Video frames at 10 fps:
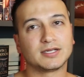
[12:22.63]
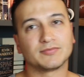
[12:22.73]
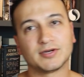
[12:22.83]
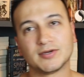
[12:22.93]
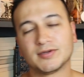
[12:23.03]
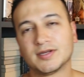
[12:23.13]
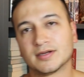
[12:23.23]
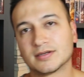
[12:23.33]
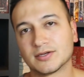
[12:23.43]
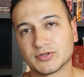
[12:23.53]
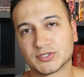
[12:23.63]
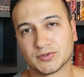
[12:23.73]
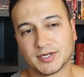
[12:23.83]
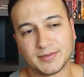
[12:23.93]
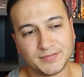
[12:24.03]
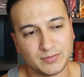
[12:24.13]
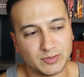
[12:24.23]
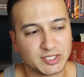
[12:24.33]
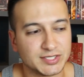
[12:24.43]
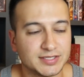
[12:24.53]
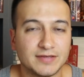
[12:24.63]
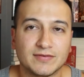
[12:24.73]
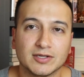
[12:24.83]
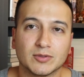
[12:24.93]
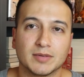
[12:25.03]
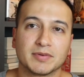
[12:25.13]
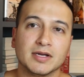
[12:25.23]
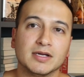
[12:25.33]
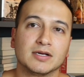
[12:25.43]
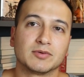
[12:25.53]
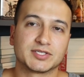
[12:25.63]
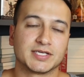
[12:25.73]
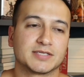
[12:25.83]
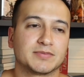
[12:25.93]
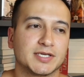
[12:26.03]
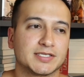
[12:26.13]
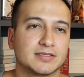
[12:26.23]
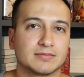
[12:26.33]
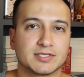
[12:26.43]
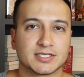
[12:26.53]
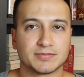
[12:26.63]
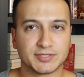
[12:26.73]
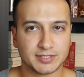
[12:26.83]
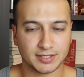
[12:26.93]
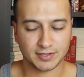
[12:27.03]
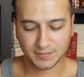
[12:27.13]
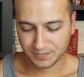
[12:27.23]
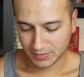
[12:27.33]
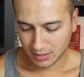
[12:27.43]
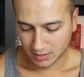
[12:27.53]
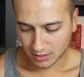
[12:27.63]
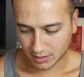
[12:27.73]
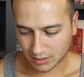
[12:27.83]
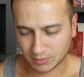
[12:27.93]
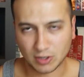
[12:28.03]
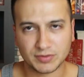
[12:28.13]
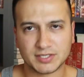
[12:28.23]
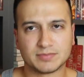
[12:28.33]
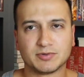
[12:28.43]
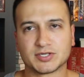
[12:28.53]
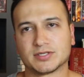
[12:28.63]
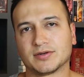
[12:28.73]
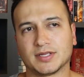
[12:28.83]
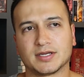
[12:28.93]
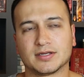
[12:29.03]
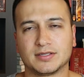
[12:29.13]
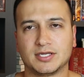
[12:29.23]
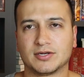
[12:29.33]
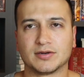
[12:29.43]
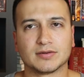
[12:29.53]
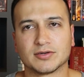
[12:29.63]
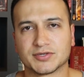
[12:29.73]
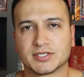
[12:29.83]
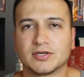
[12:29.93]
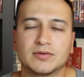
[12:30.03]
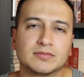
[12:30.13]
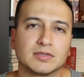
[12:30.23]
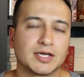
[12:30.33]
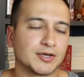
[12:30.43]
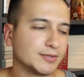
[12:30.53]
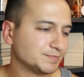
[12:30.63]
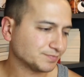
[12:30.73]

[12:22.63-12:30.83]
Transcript: and read Ghost Story, which is the follow-up, which takes place 6 months later. All these books are like a year or so later.